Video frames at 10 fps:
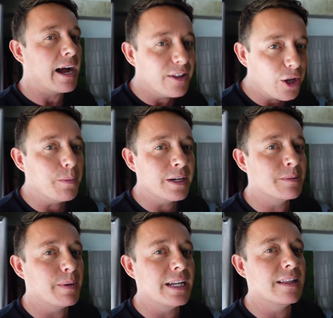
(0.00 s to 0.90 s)
Nobody's
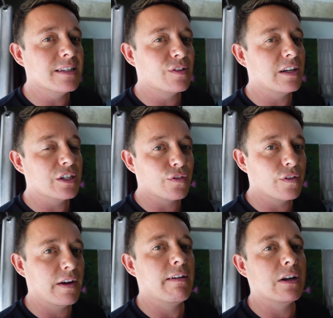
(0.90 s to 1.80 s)
been in this village for a
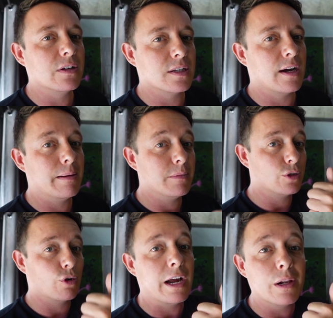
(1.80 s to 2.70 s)
very long time. The
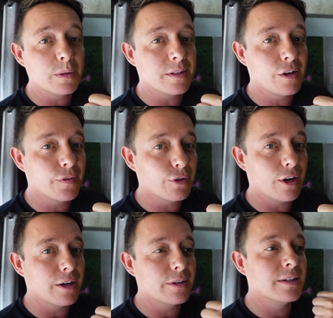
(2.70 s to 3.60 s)
trail was
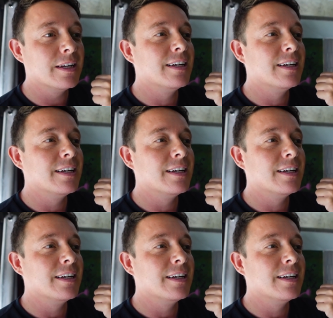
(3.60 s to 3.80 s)
overgrown.